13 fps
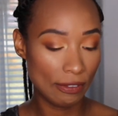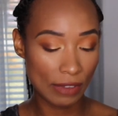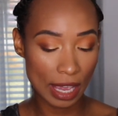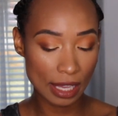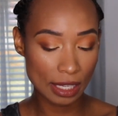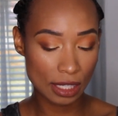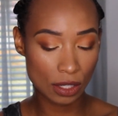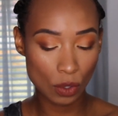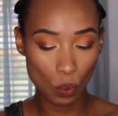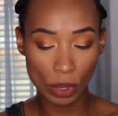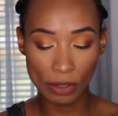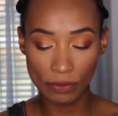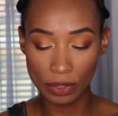face
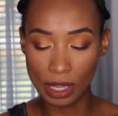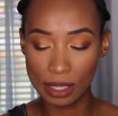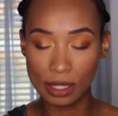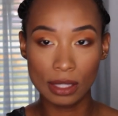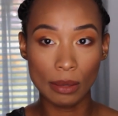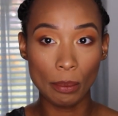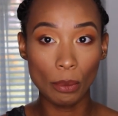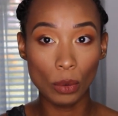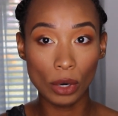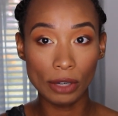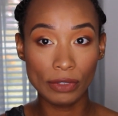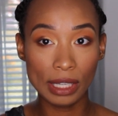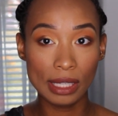with this
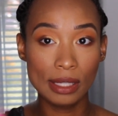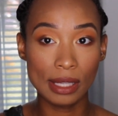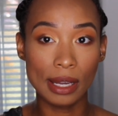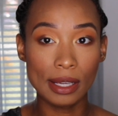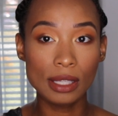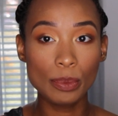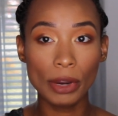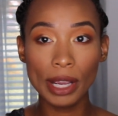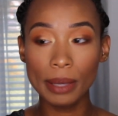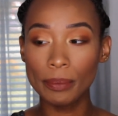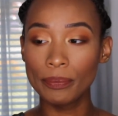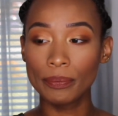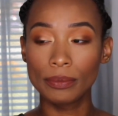Morphe setting spray.